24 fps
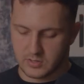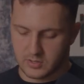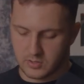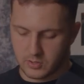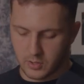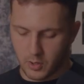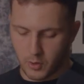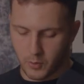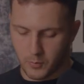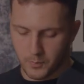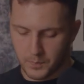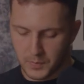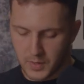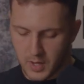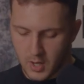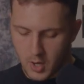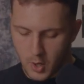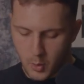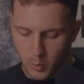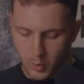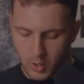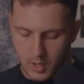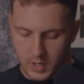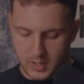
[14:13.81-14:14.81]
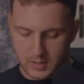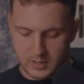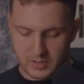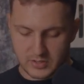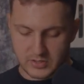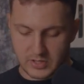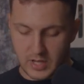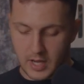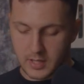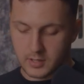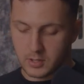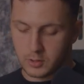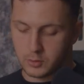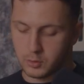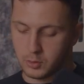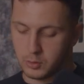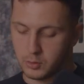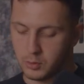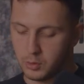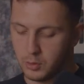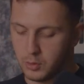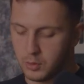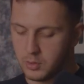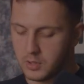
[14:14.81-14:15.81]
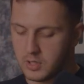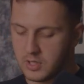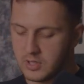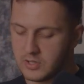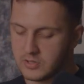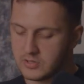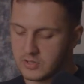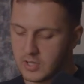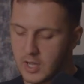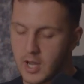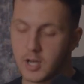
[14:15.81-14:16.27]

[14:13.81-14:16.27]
So what I decided to do is